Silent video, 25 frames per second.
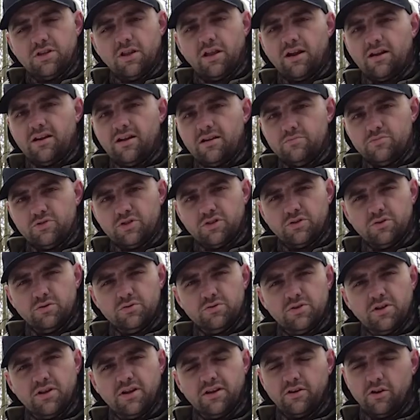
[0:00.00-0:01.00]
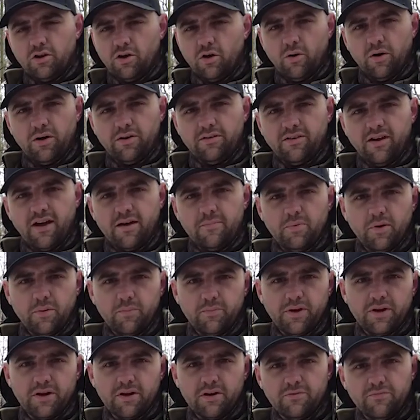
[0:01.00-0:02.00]
a lot of times the coons will like to go on top of
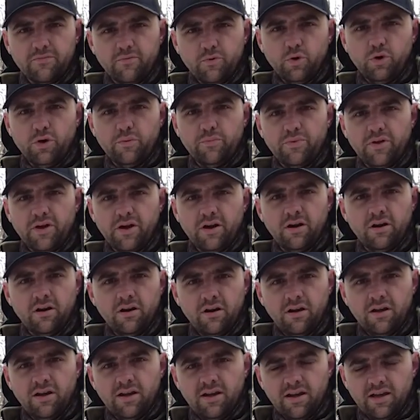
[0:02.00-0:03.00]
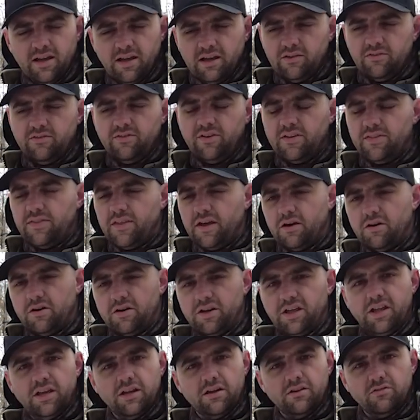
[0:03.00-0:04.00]
them, carry food up there, and sit there and
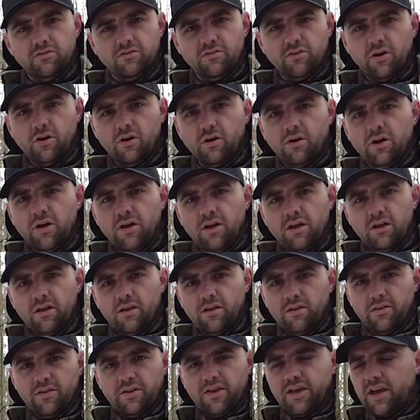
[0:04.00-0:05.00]
eat it. So the